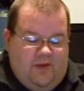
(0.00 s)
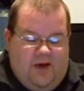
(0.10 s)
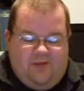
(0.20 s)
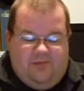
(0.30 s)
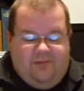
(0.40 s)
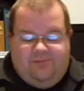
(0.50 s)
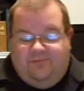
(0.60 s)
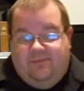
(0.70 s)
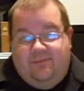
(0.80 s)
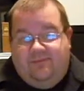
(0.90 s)
other
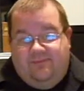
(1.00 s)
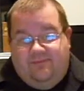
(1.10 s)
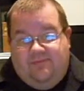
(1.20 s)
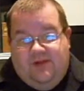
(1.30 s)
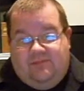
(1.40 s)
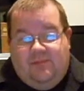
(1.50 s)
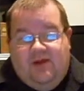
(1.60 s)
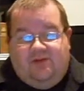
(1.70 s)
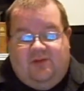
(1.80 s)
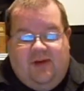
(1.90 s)

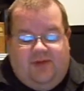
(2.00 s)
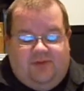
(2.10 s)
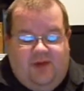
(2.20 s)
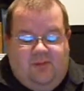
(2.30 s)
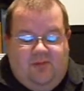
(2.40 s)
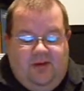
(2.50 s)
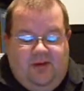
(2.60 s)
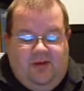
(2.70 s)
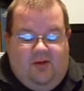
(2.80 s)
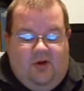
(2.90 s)
information about them,
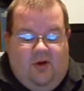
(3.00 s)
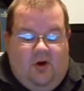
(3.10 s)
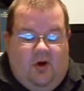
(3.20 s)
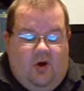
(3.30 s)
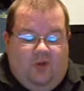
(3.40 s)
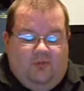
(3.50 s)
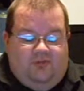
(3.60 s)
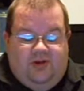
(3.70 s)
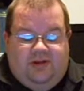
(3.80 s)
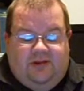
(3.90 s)
are
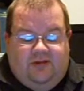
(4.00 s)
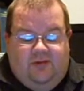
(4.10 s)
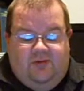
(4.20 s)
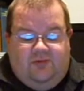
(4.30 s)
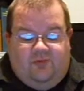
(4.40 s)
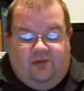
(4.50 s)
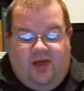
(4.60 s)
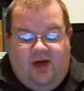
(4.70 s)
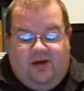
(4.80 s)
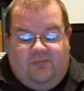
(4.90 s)
routinely used and
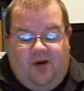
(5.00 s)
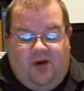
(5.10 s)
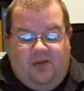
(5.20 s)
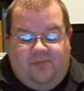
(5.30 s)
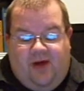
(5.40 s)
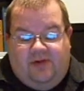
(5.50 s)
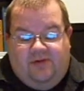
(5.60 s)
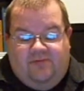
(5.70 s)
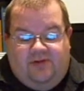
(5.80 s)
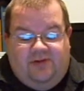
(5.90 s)
relied upon by the
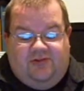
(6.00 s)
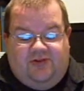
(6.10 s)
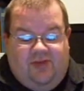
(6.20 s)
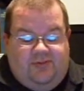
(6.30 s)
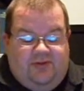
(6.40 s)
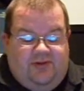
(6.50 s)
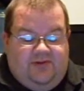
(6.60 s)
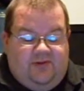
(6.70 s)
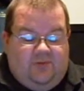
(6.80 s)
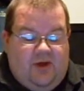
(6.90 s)
Virginia State
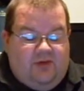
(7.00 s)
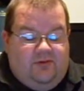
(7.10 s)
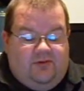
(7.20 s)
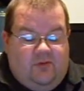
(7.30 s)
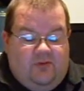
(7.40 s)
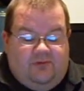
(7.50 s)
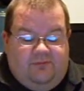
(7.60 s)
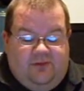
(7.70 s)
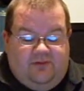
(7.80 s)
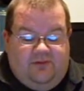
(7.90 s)
Police in regular course
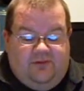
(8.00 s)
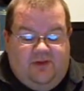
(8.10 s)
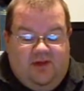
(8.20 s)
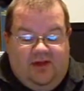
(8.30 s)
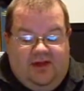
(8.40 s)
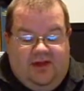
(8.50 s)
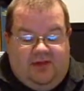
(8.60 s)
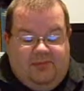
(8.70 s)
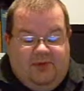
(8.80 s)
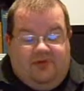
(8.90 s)
of business. It
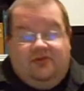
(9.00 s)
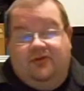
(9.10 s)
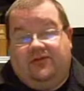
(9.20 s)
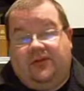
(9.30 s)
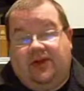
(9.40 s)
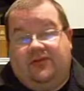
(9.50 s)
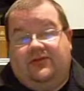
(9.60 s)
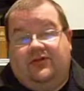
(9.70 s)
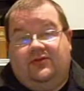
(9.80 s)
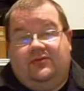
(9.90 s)
can be introduced
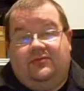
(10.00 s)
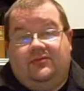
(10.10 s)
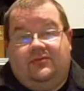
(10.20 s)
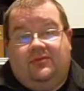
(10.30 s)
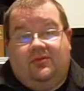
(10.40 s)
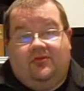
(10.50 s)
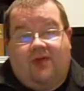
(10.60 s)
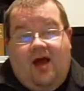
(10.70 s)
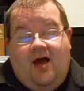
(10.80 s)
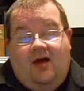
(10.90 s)
into the
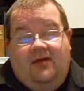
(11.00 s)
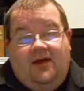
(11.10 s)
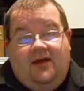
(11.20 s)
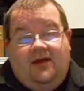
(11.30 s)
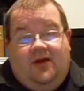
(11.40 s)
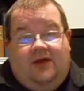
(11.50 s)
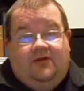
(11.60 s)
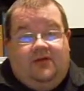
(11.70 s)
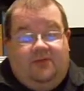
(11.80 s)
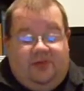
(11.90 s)
trial
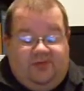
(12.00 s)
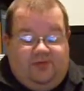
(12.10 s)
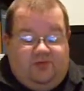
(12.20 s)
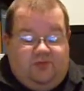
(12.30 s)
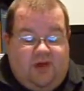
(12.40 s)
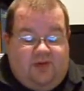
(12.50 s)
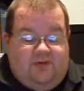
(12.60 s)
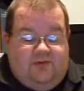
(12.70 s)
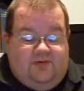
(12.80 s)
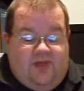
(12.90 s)
under the business
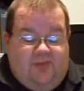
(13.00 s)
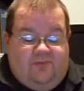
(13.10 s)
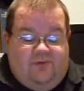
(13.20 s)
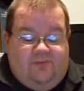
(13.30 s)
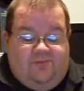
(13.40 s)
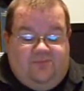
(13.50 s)
record exception.